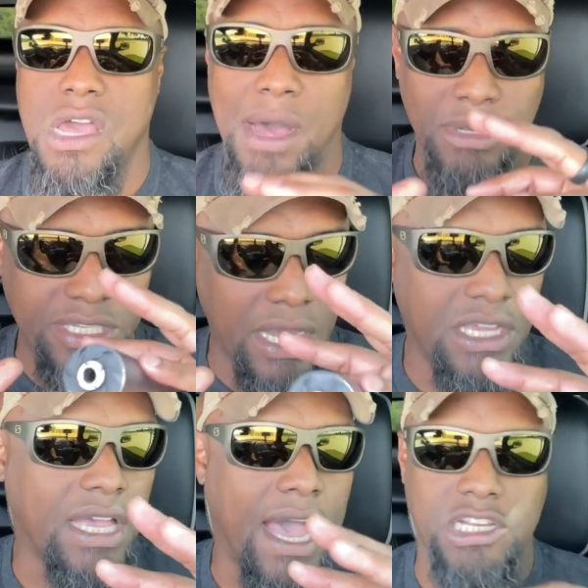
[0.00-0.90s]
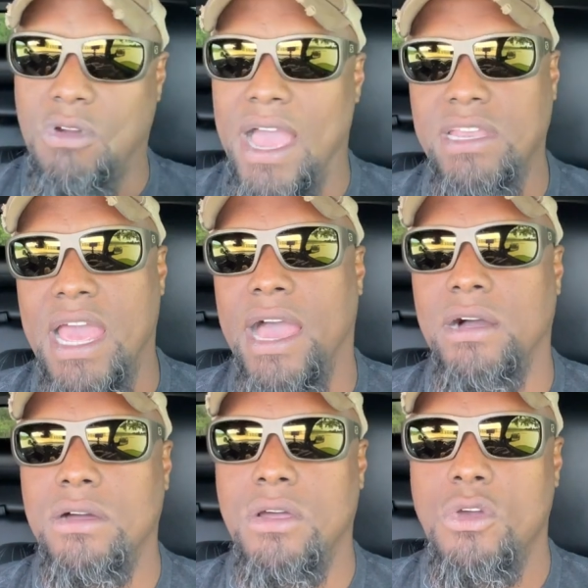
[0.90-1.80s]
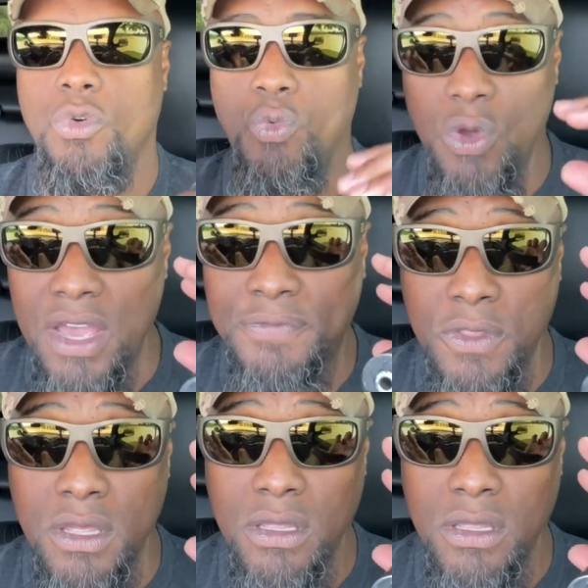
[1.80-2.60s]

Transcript: I'm gonna tell you guys right now, with